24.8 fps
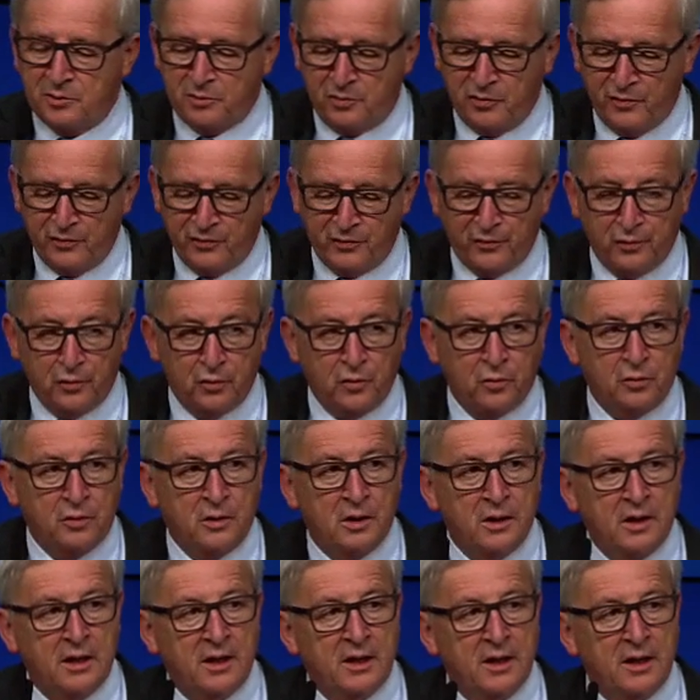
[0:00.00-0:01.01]

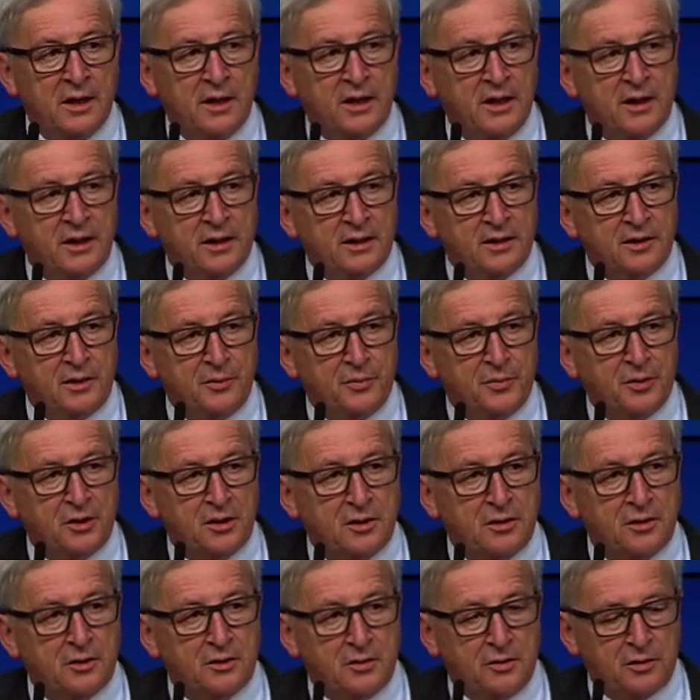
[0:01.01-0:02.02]
agreed that there will be
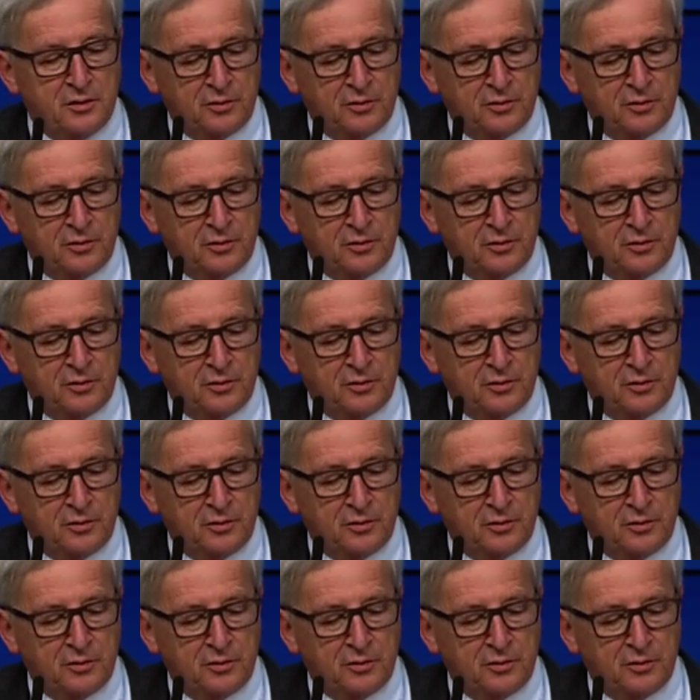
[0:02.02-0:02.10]
no